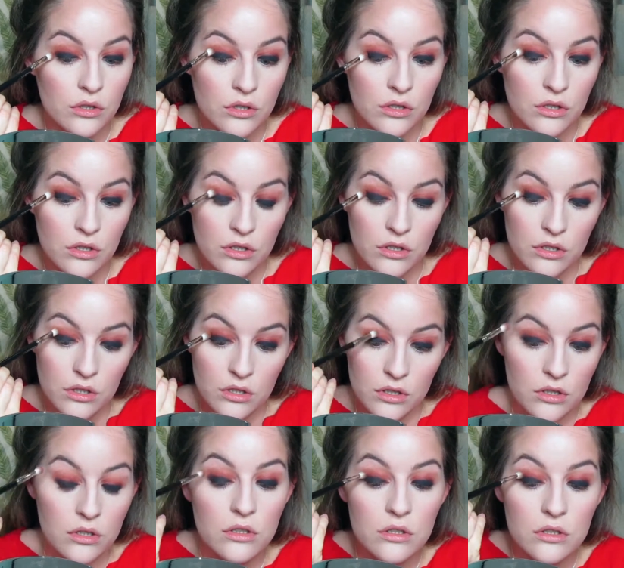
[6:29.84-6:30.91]

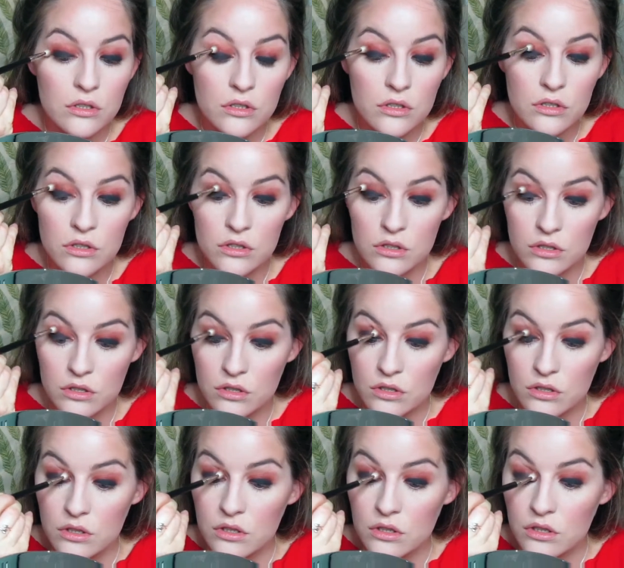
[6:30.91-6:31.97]

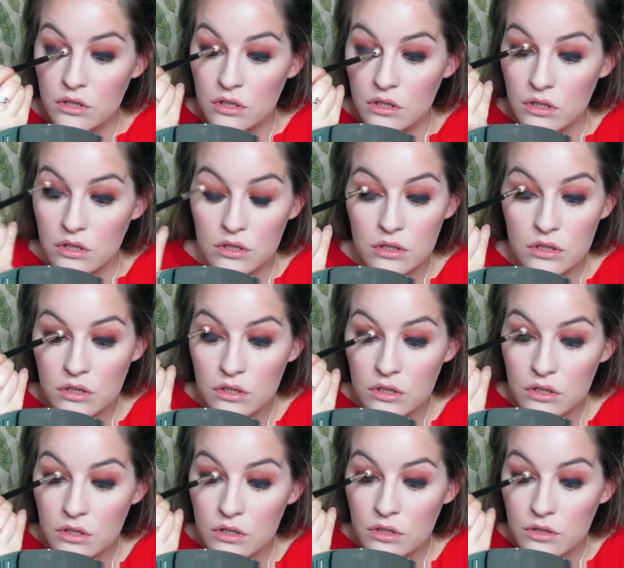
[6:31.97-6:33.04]

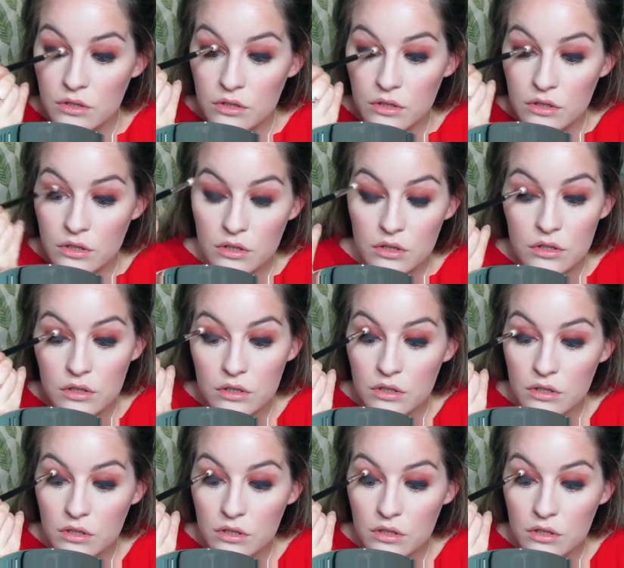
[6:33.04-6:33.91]
(no one is talking)